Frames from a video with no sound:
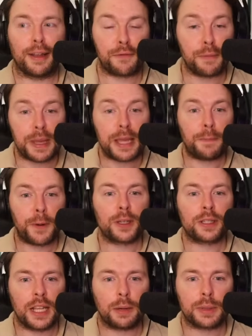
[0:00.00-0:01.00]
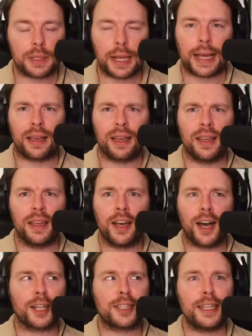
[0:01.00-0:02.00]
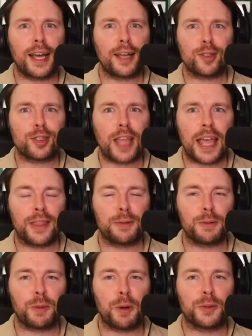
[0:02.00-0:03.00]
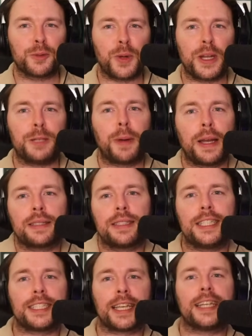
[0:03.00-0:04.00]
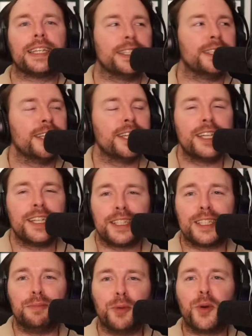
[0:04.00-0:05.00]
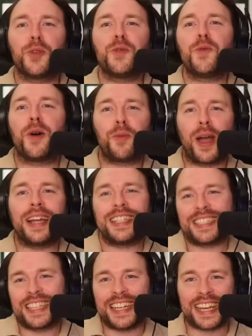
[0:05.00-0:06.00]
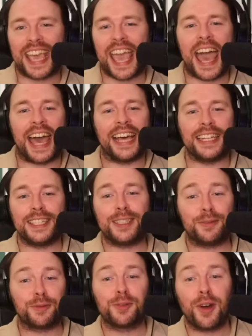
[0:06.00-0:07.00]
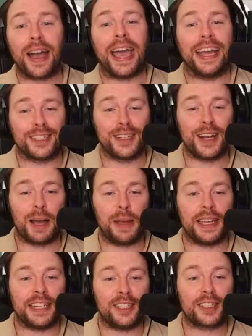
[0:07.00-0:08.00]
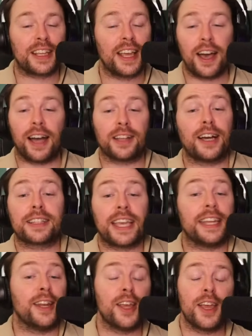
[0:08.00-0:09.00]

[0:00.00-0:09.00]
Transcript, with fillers: for yes. me personally, I was like, I didn't understand that we, what was he's basically saying there's more than one way to skin a cat, yeah. and he's right. Do you know what I mean? He just, I, again,